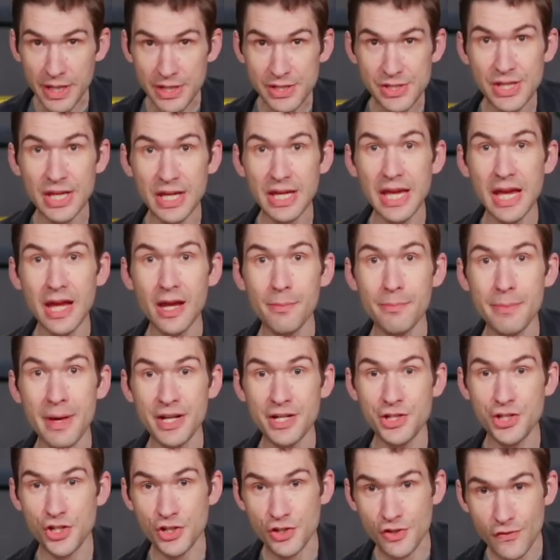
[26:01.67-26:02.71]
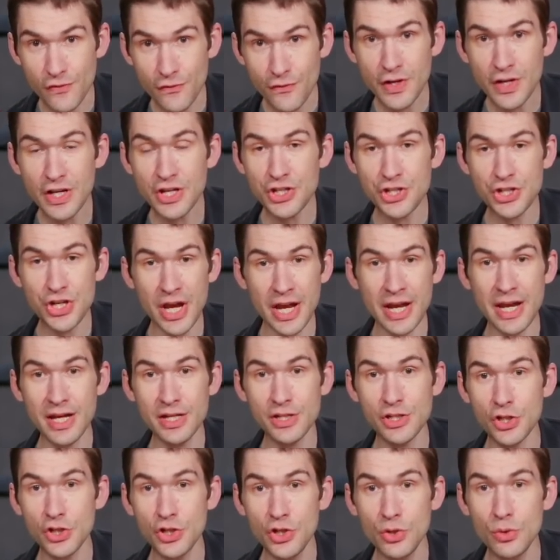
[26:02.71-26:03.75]
because they can't match its finish and
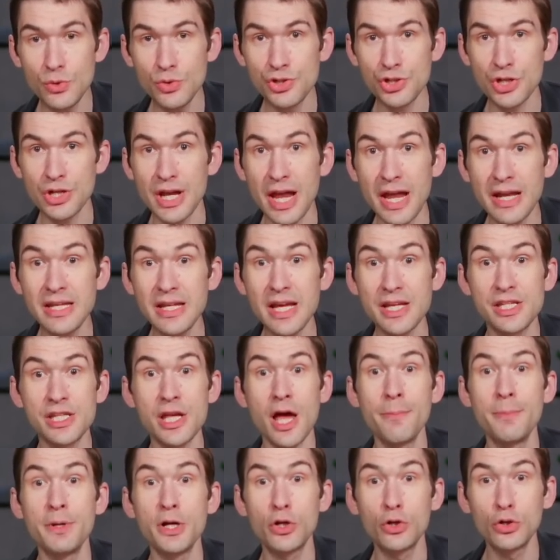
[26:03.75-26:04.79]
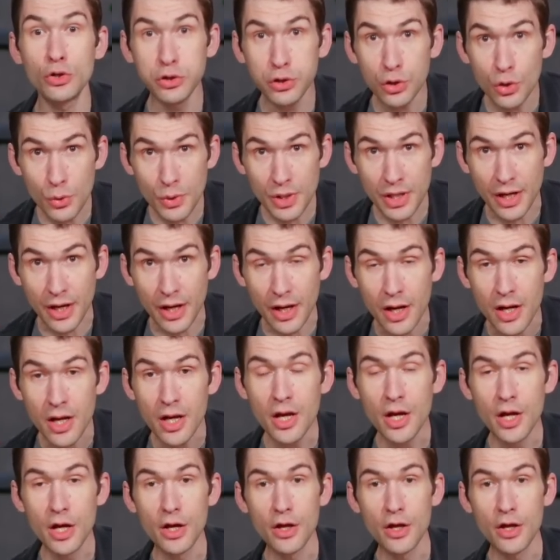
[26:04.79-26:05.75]
execution. And yes, I'm including